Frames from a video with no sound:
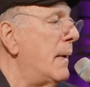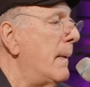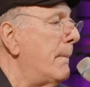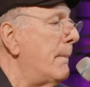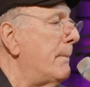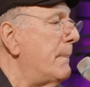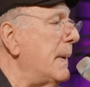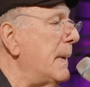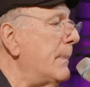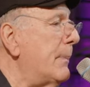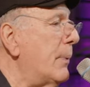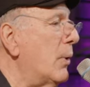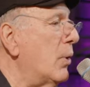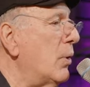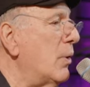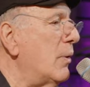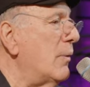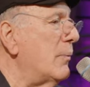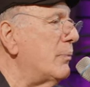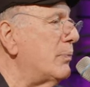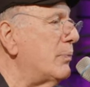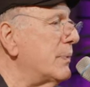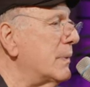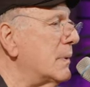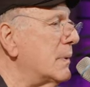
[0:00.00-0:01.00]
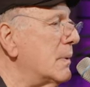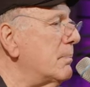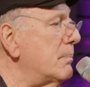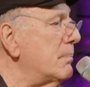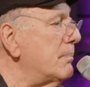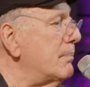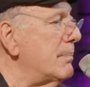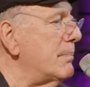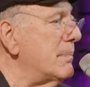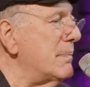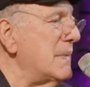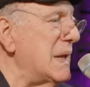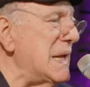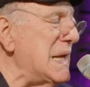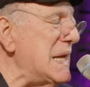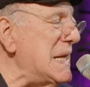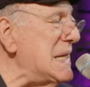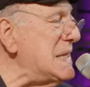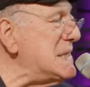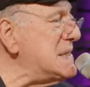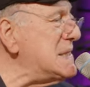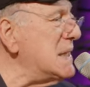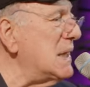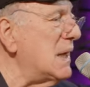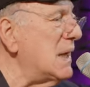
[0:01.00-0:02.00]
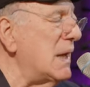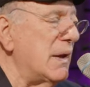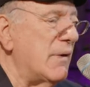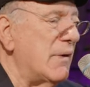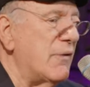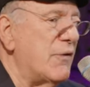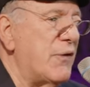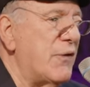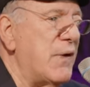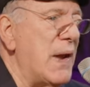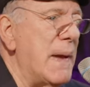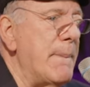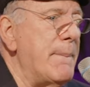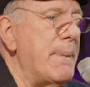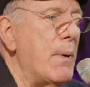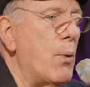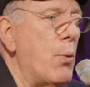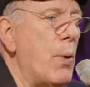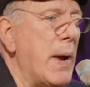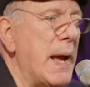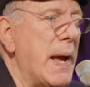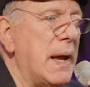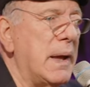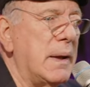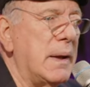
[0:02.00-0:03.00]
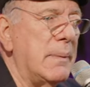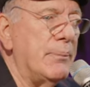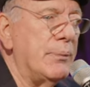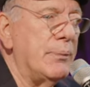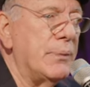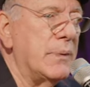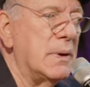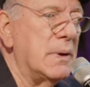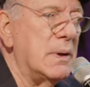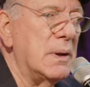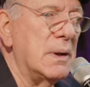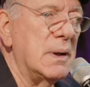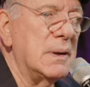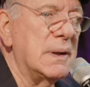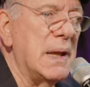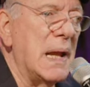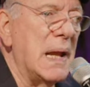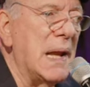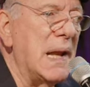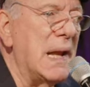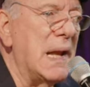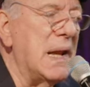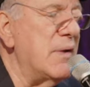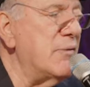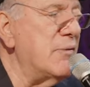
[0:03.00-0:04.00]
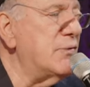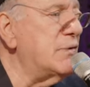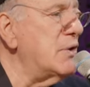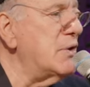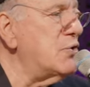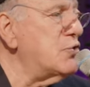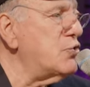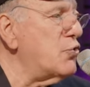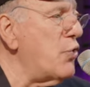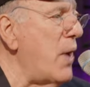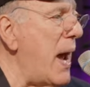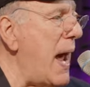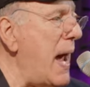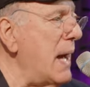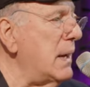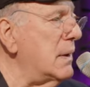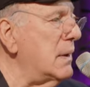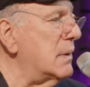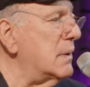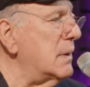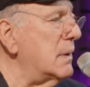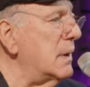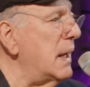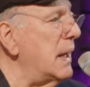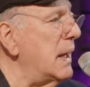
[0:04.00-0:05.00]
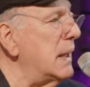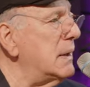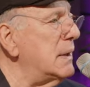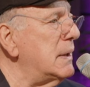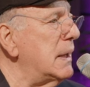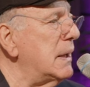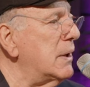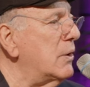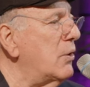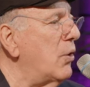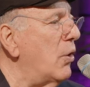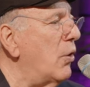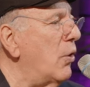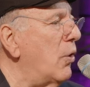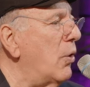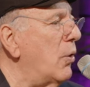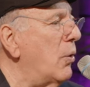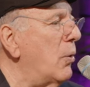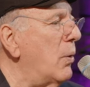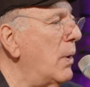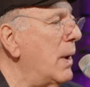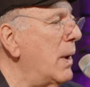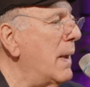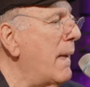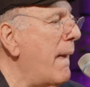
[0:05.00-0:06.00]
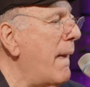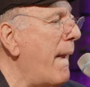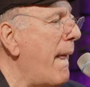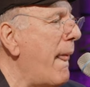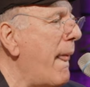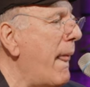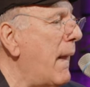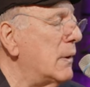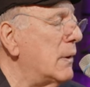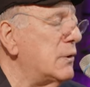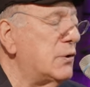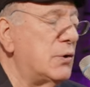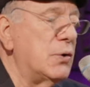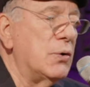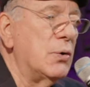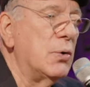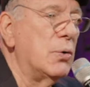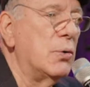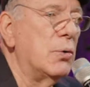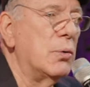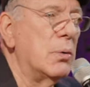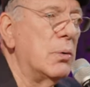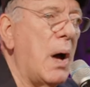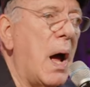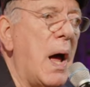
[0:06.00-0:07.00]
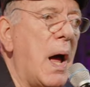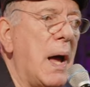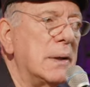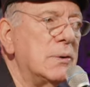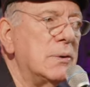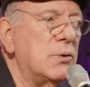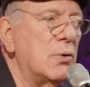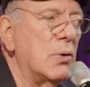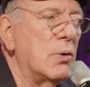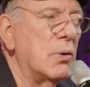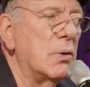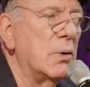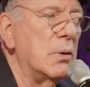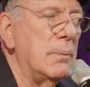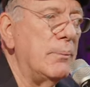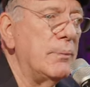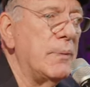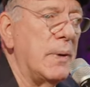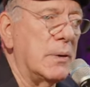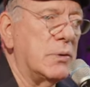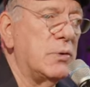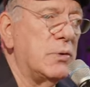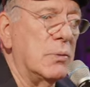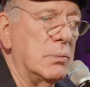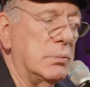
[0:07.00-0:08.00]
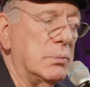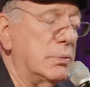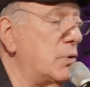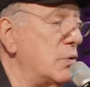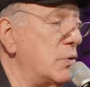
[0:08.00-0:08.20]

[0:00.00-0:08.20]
People easily flip away. They leave the track and they go to idol, to